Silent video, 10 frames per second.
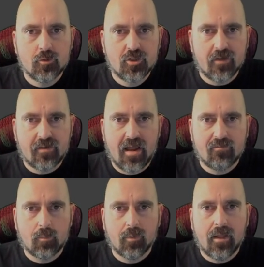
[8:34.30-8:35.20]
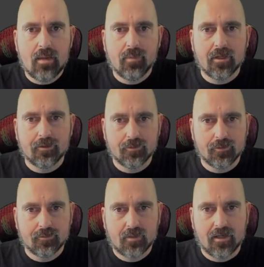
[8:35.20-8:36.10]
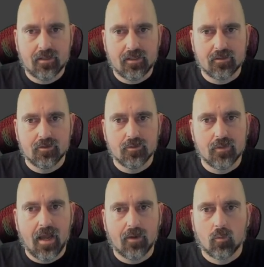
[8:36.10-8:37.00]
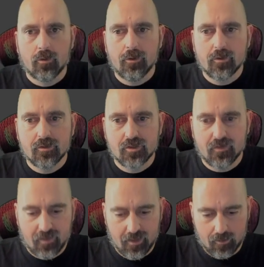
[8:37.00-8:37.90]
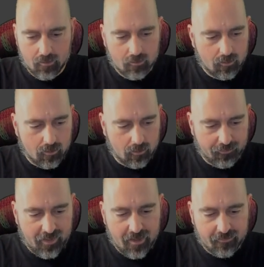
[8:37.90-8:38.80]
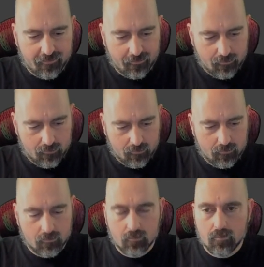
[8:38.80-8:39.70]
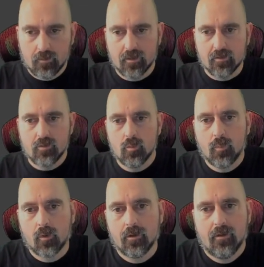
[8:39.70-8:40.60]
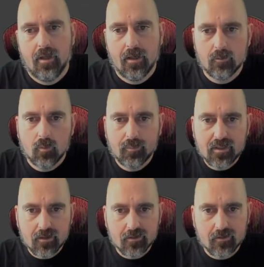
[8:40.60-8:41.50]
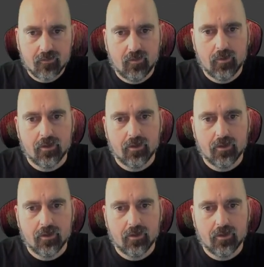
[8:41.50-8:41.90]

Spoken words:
If you just have the play button, you'll kind of need to do that. Or you can just hit Alt S in the viewport and it will begin